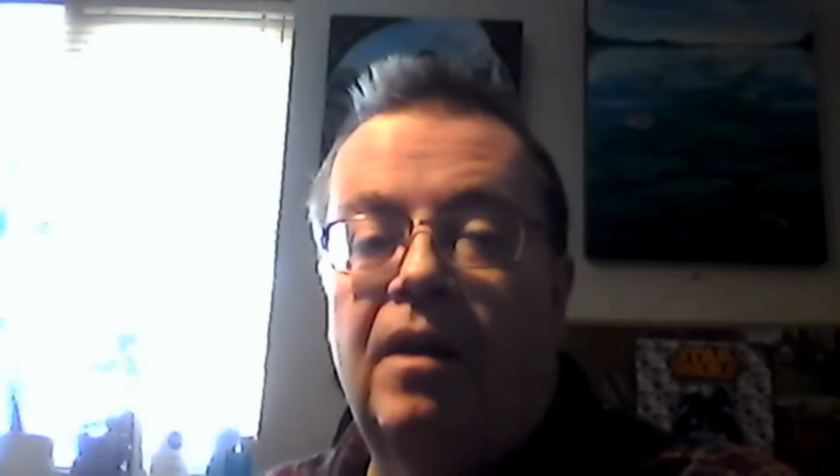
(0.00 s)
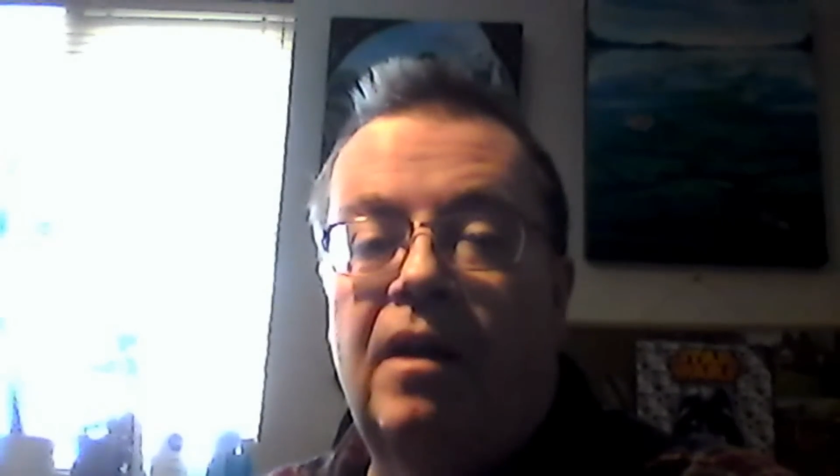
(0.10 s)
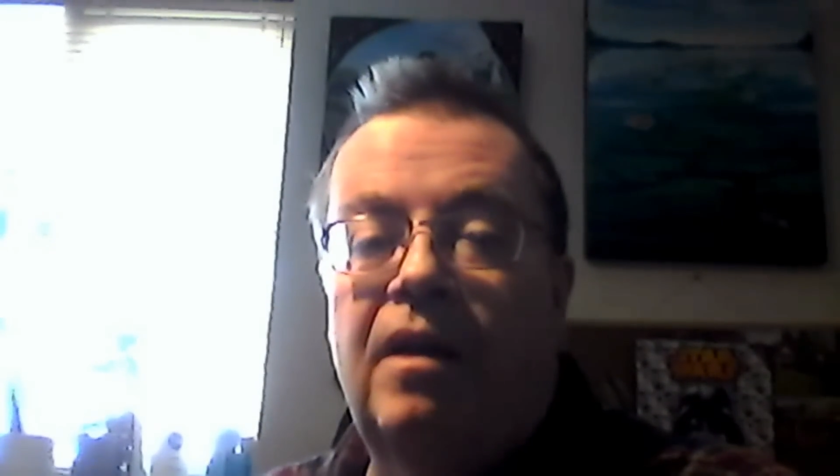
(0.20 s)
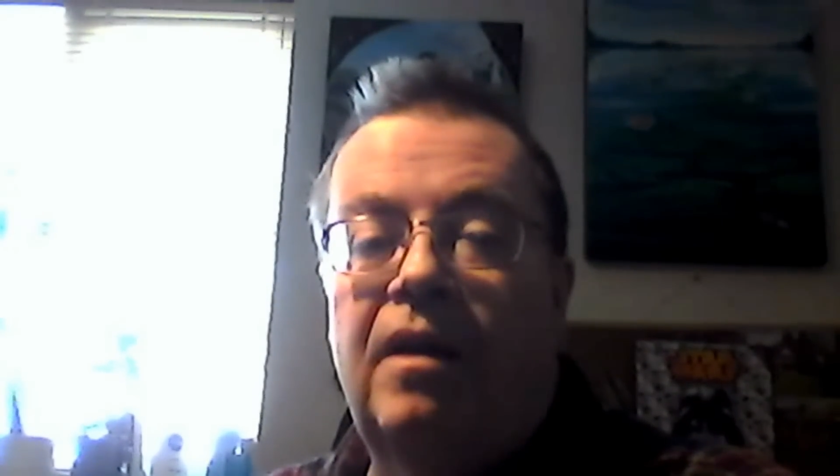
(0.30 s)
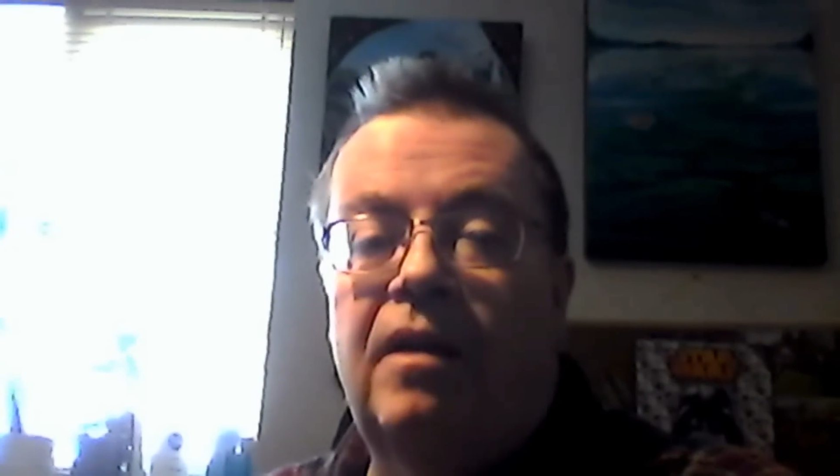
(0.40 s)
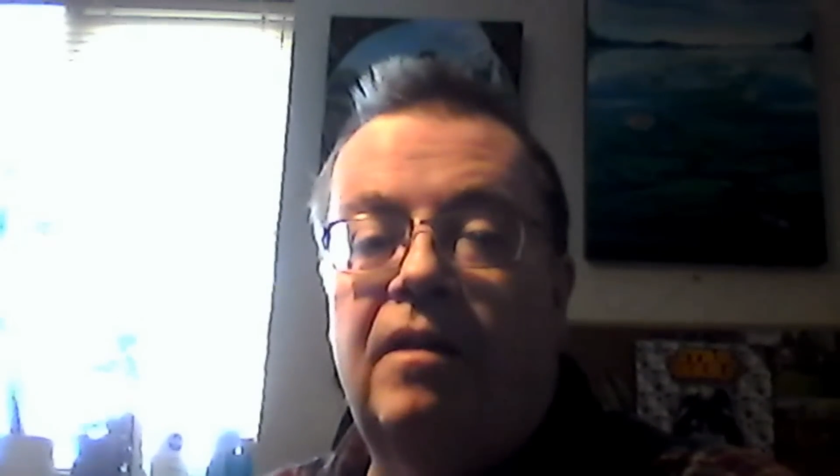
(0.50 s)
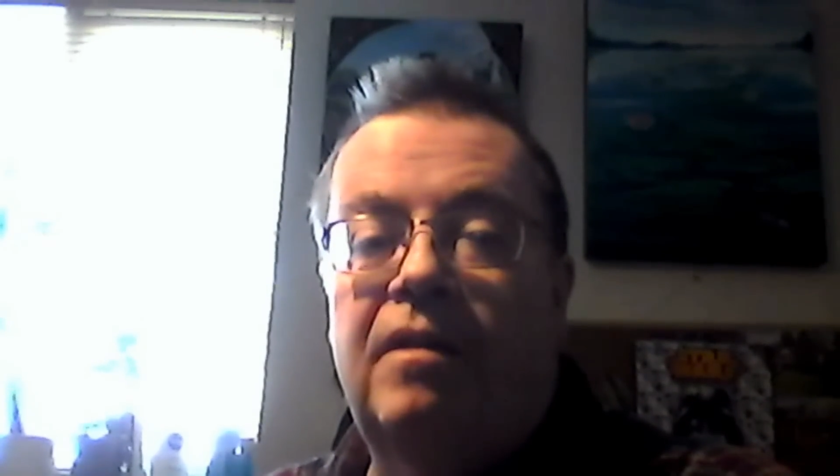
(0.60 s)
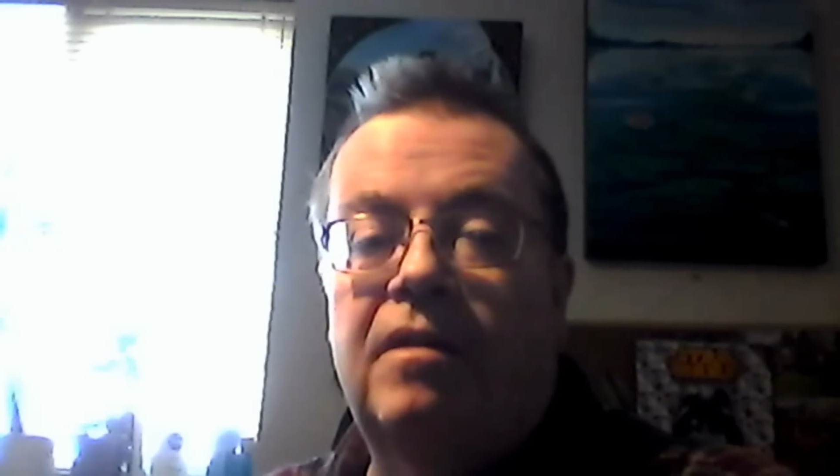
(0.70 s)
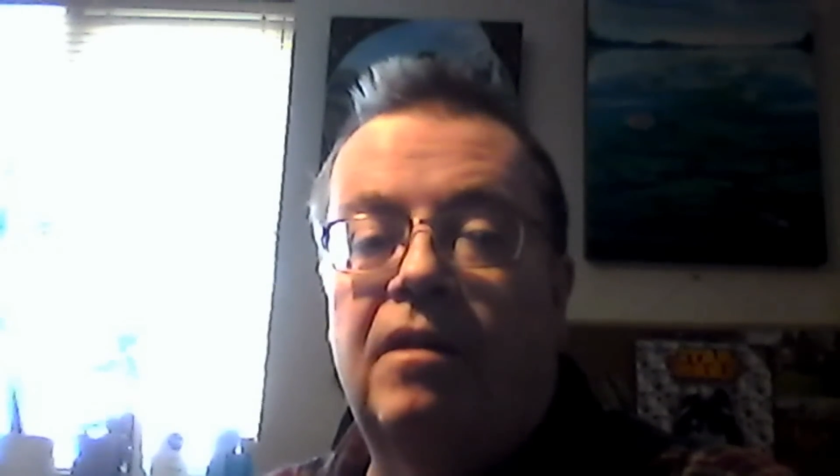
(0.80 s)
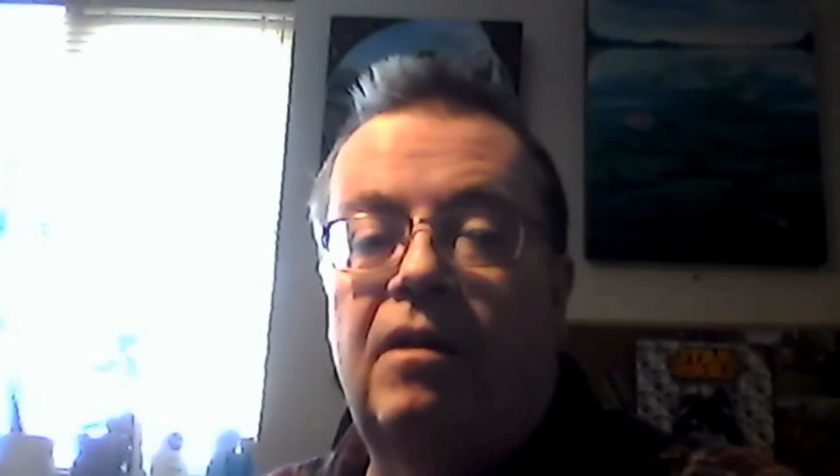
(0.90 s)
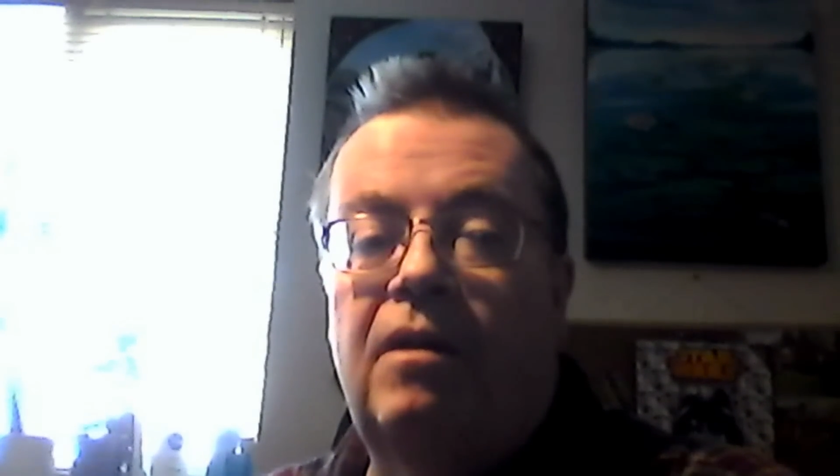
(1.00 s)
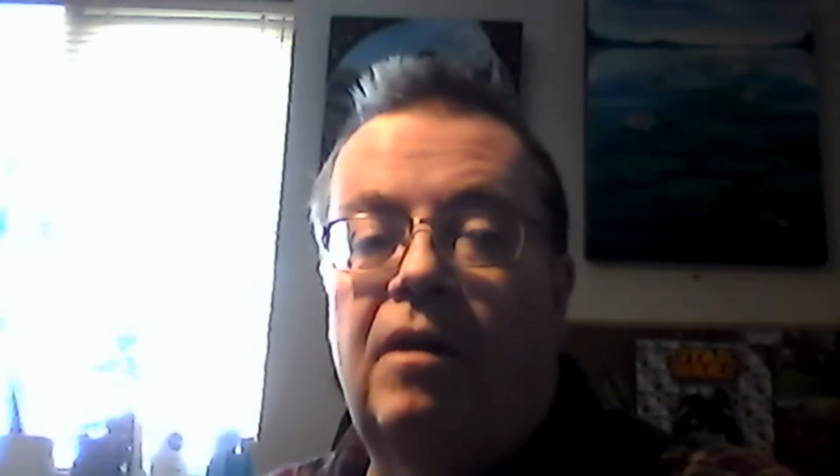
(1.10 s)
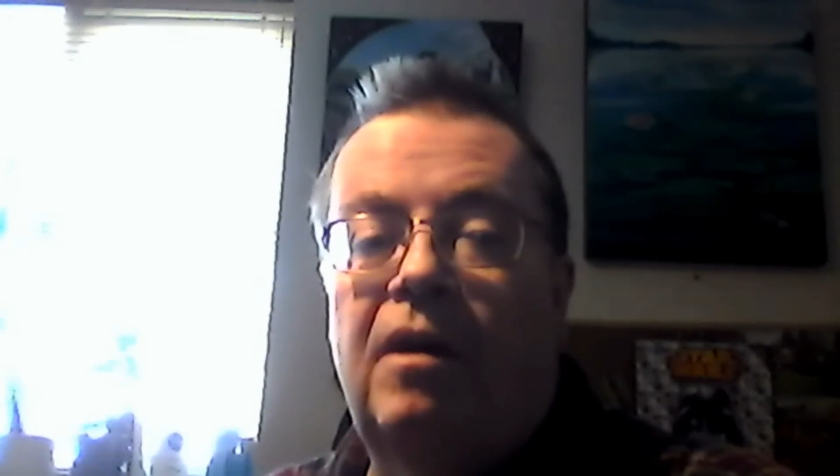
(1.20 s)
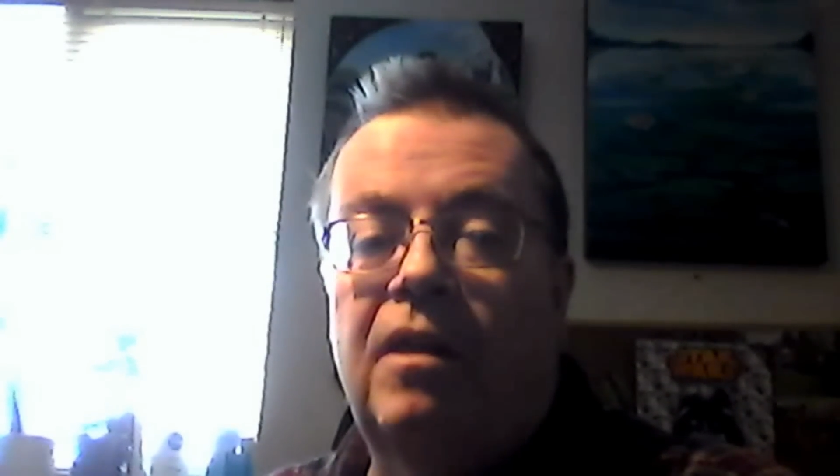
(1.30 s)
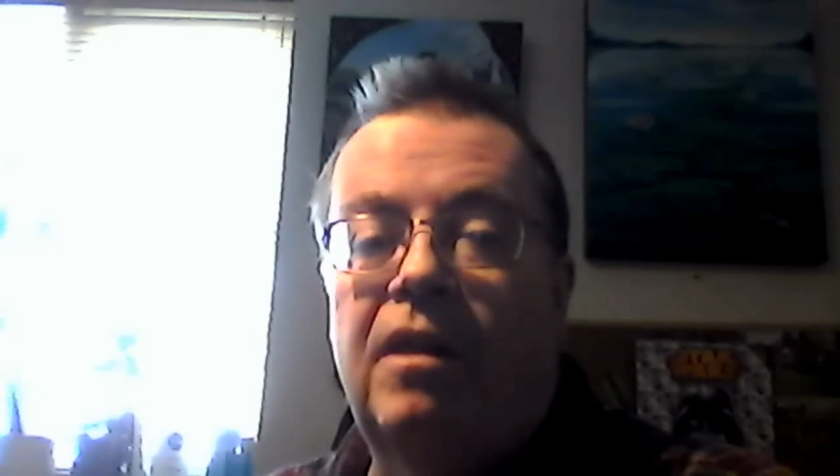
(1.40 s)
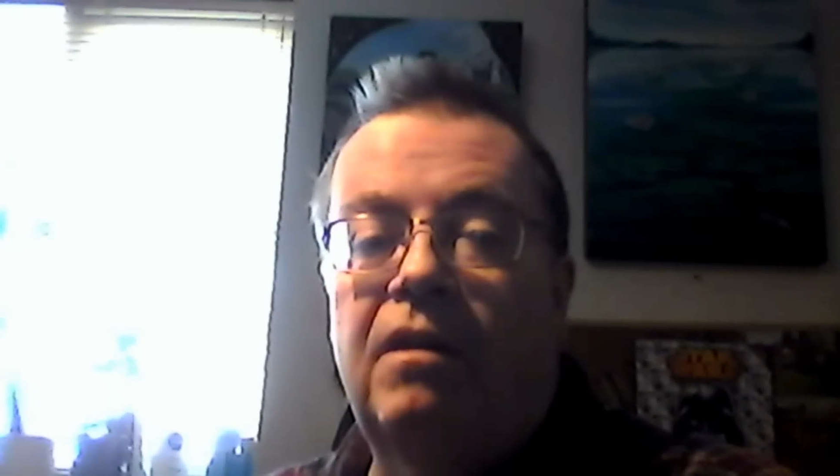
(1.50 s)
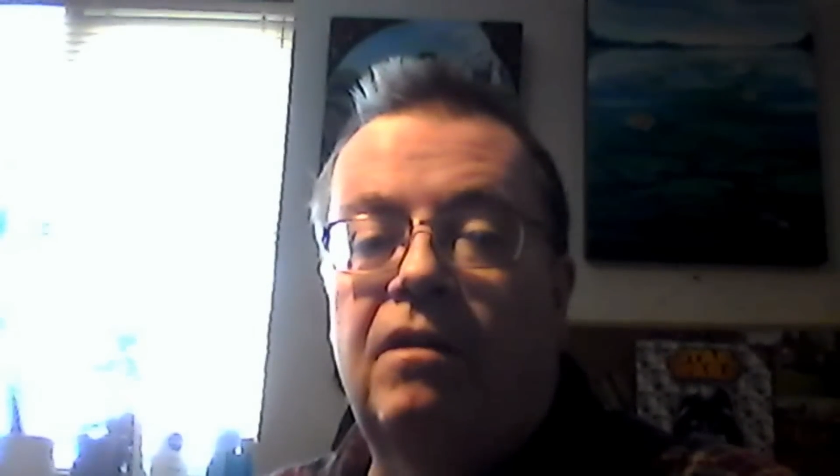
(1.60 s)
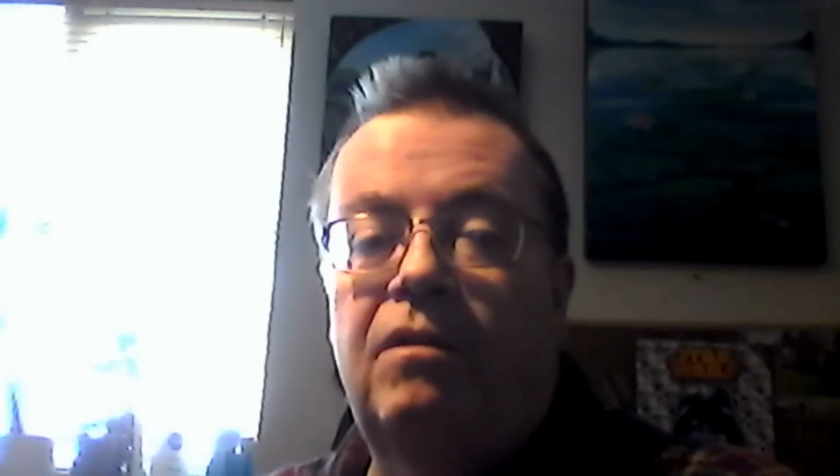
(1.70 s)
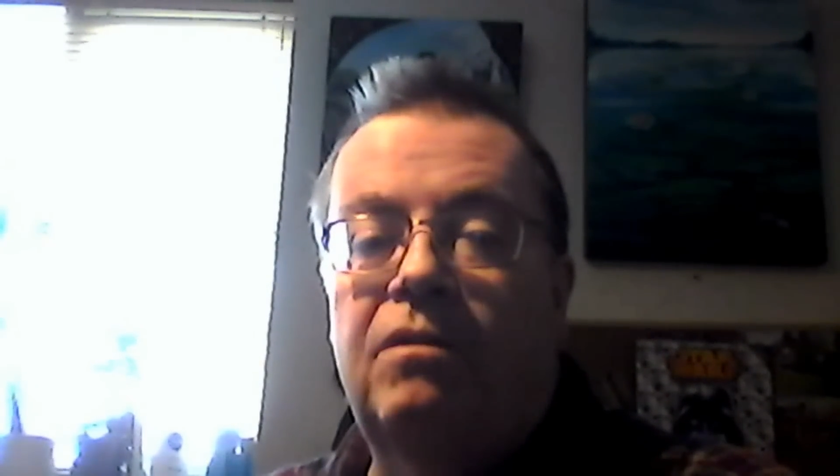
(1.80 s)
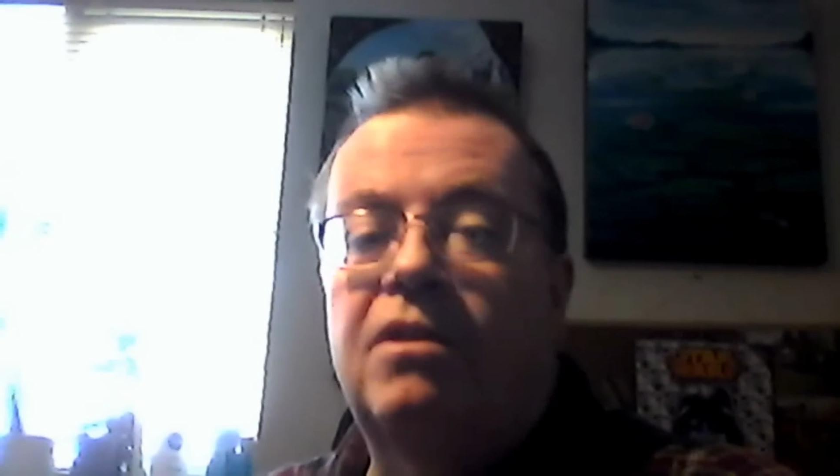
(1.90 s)
And I think
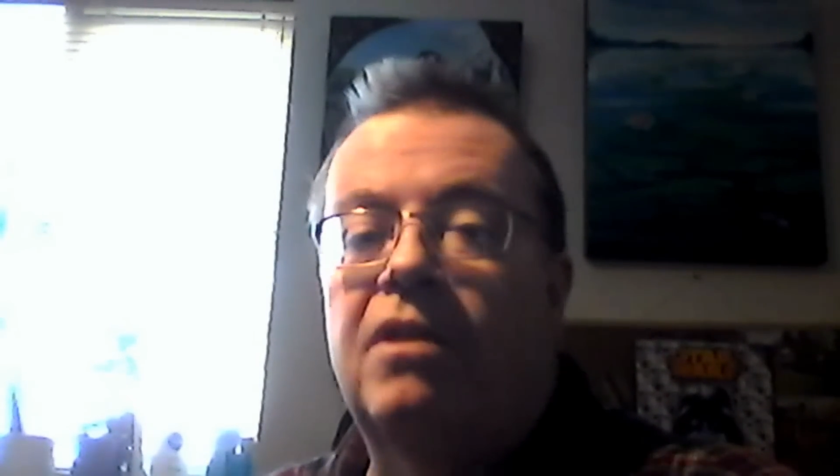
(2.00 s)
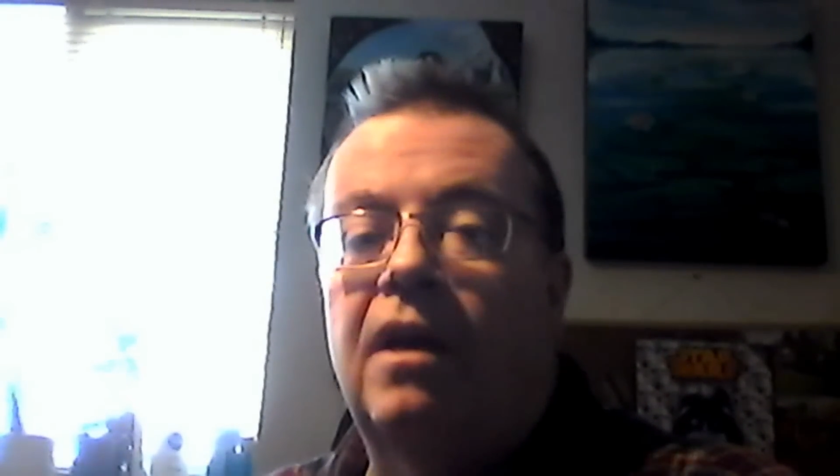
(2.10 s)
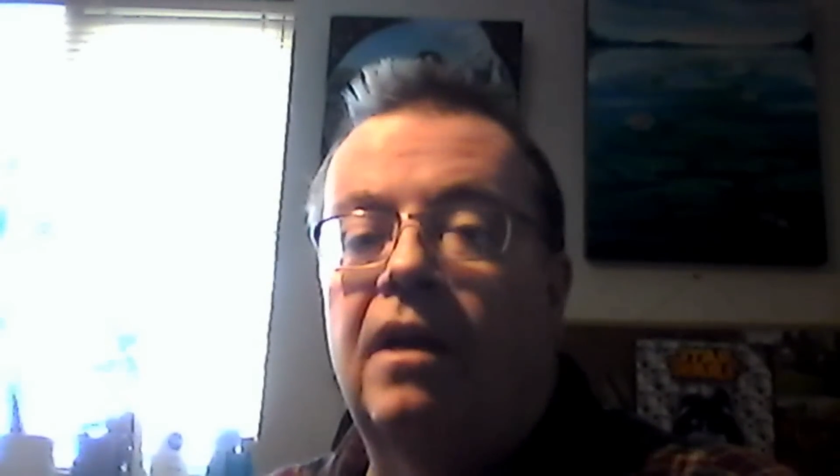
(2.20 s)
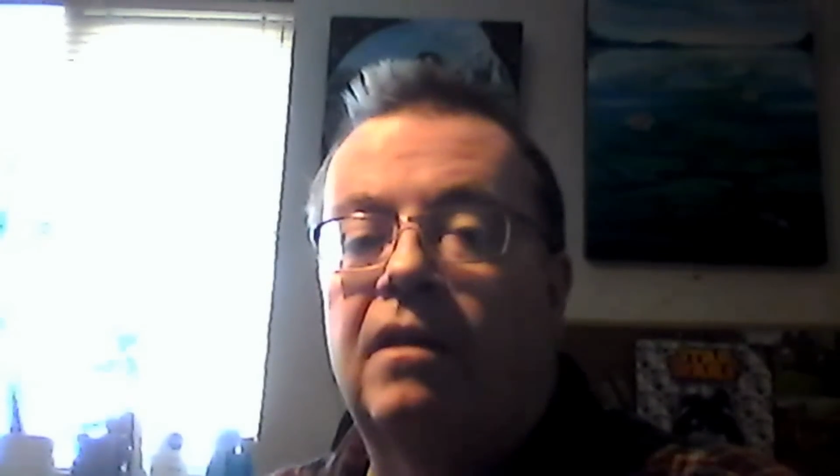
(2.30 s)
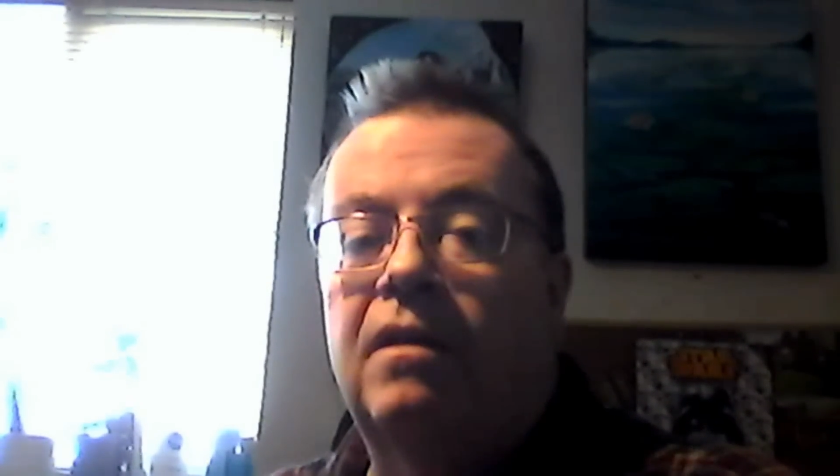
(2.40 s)
a lot of that,